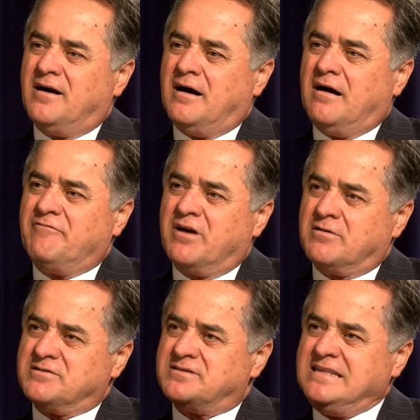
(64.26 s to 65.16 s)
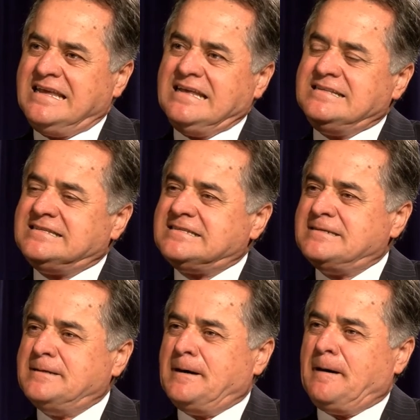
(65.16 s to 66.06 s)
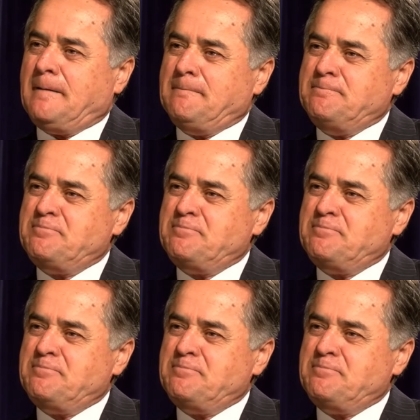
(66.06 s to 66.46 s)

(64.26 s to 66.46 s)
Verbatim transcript: uh, various needs, um,